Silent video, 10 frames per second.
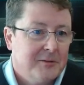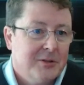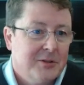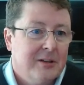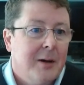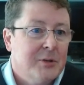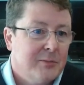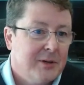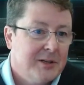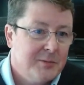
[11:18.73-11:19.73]
to
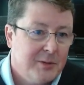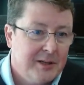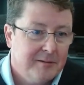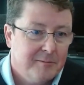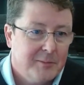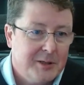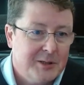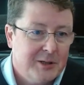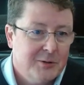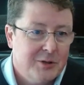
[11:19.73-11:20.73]
optimize my
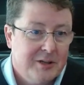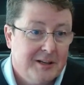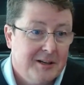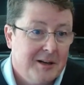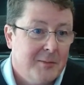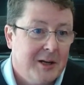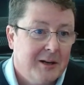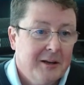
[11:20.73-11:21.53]
solution economically.